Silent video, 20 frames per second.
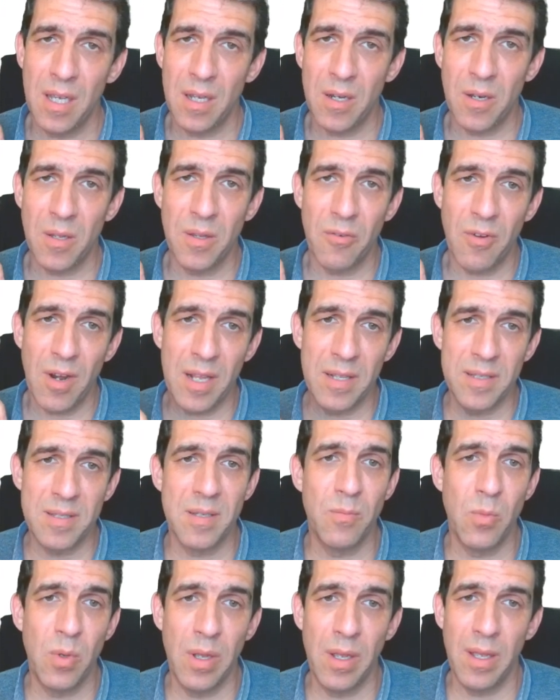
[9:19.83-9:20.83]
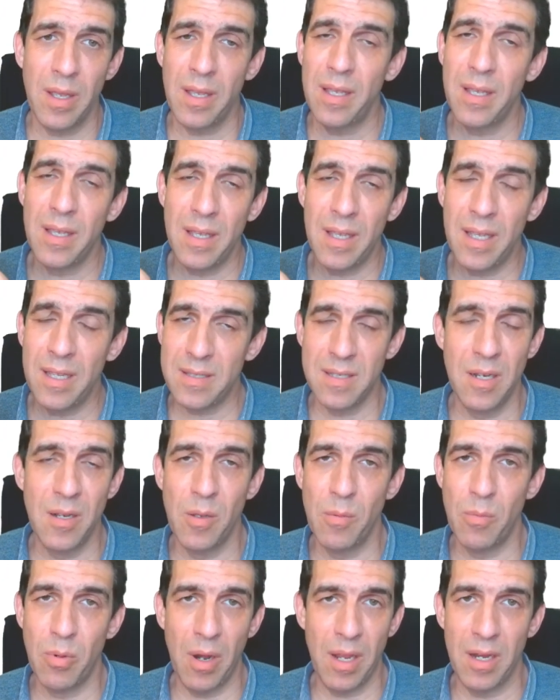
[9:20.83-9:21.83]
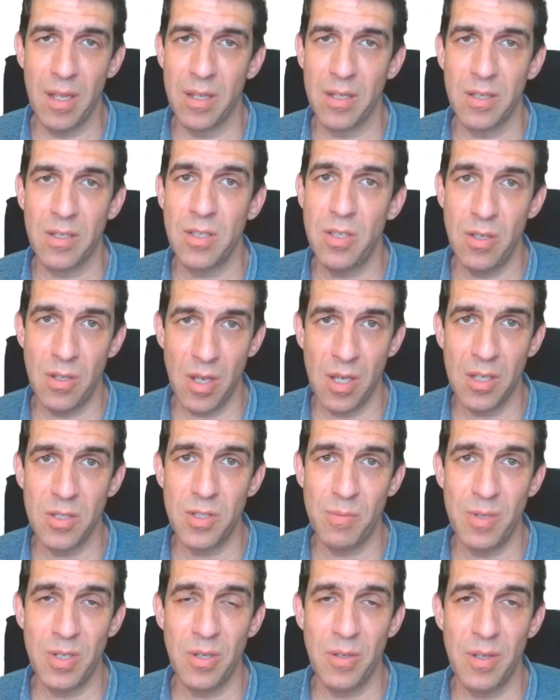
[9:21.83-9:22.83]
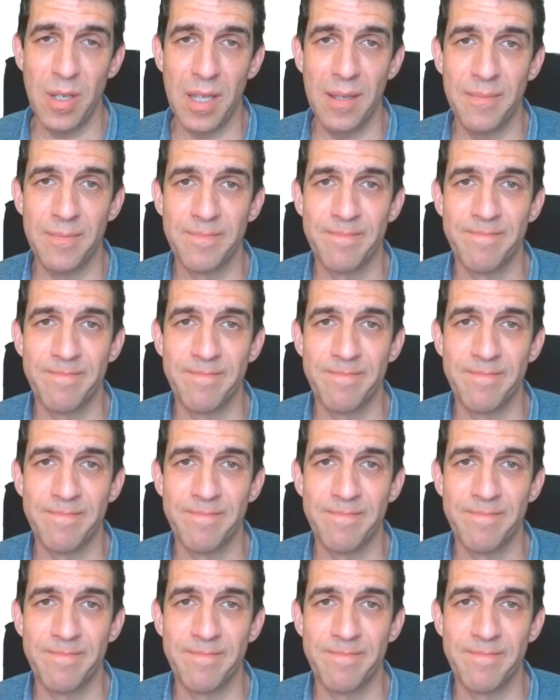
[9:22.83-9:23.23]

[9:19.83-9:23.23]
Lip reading: And on the ransomware, it's a no-brainer. You guys should be doing it.